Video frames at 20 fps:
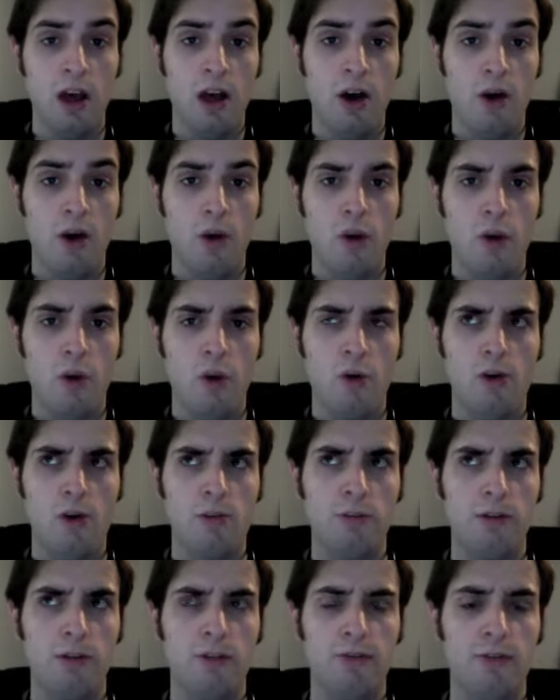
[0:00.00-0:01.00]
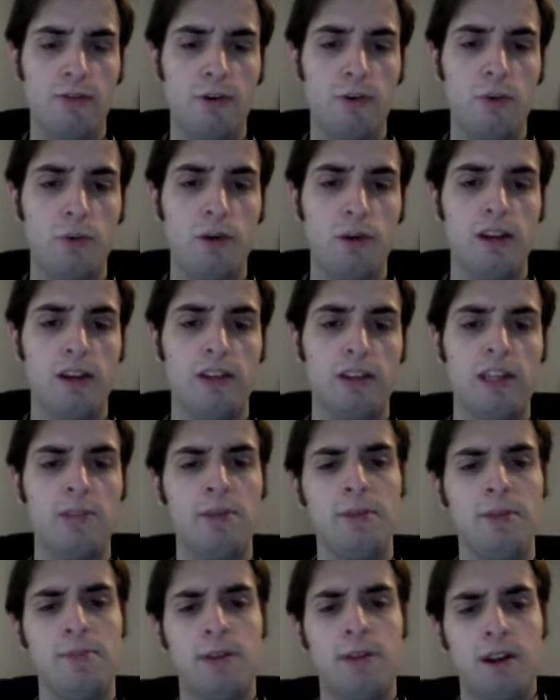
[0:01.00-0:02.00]
horrible footwear. They'd
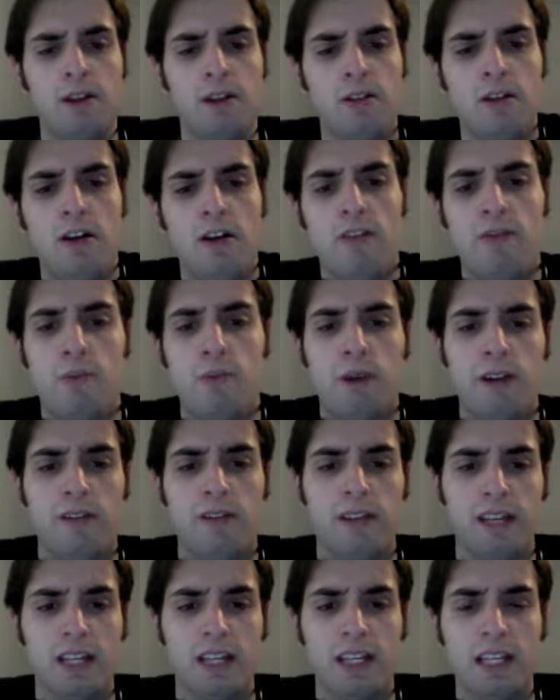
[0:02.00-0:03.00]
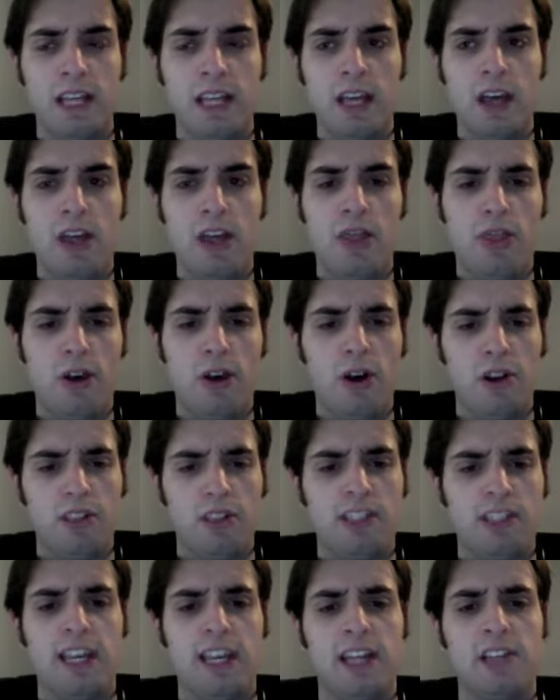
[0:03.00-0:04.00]
be better off wearing thong
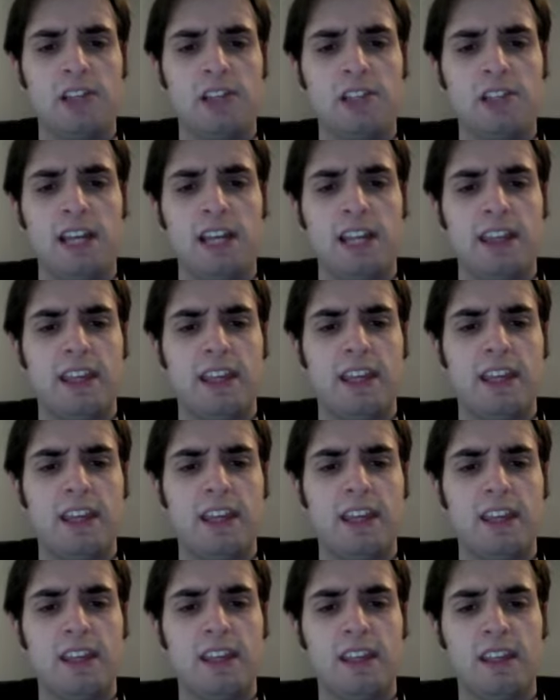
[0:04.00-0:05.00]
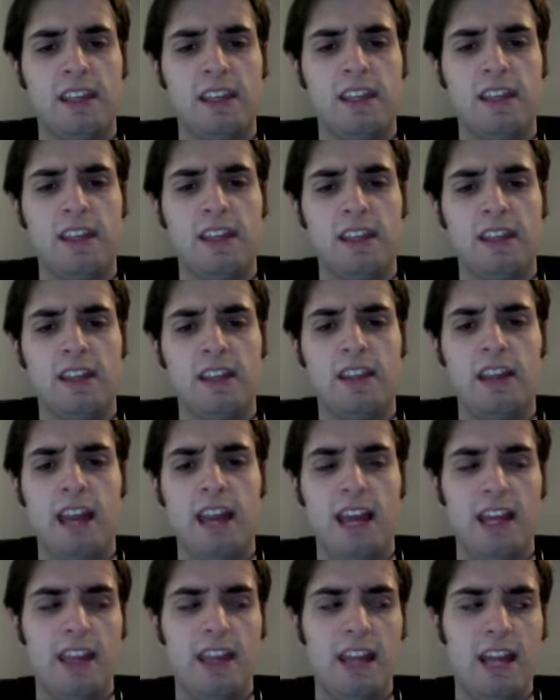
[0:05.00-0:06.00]
sandals, I think,
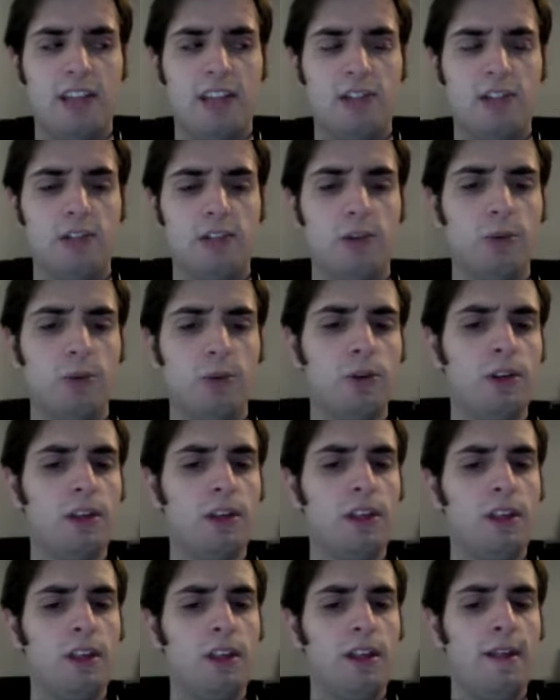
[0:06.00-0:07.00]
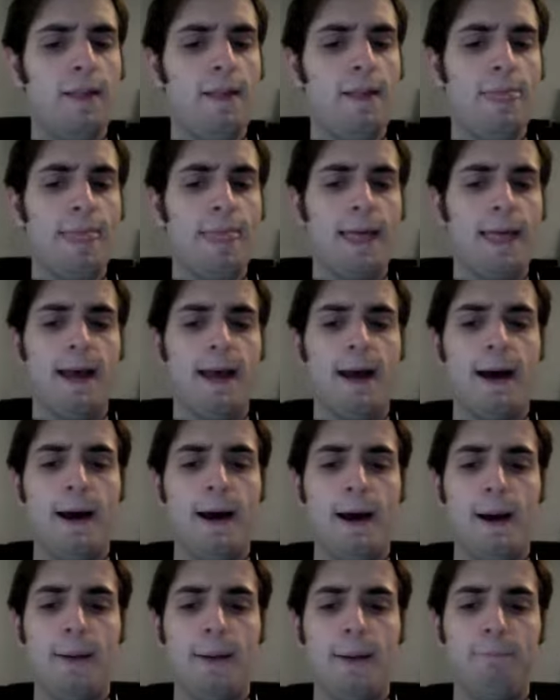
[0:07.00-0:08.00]
than that shoe.
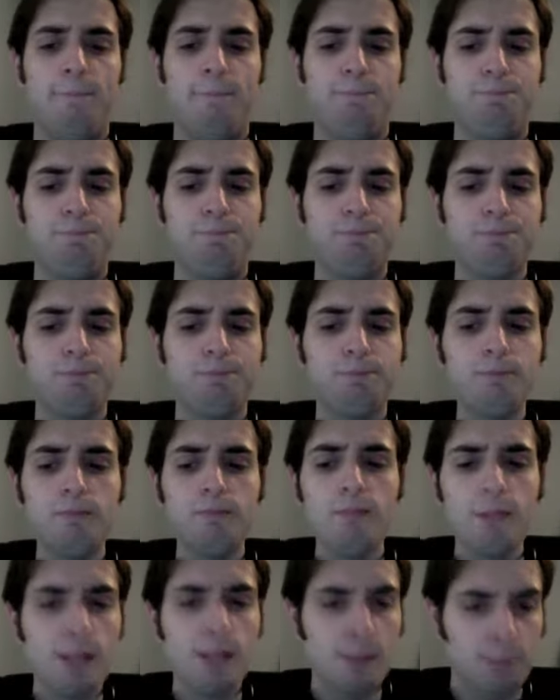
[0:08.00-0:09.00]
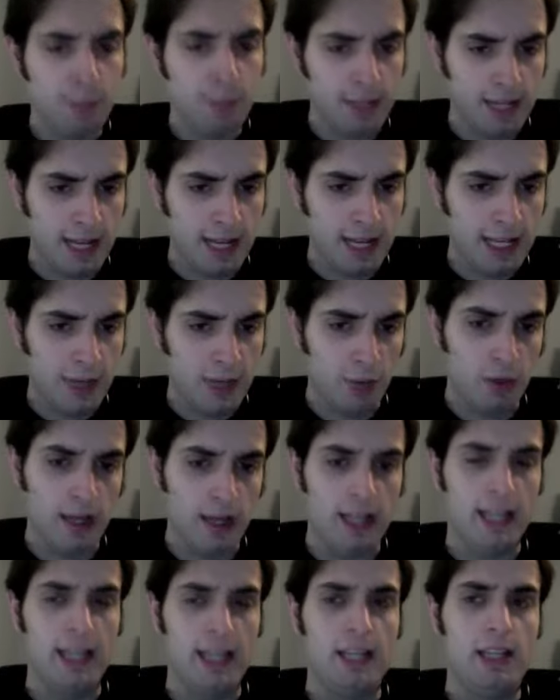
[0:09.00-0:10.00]
But
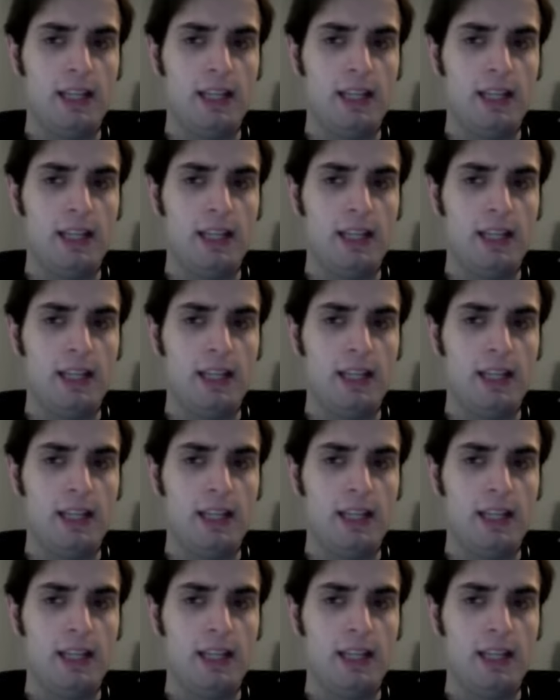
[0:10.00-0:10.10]
anyway,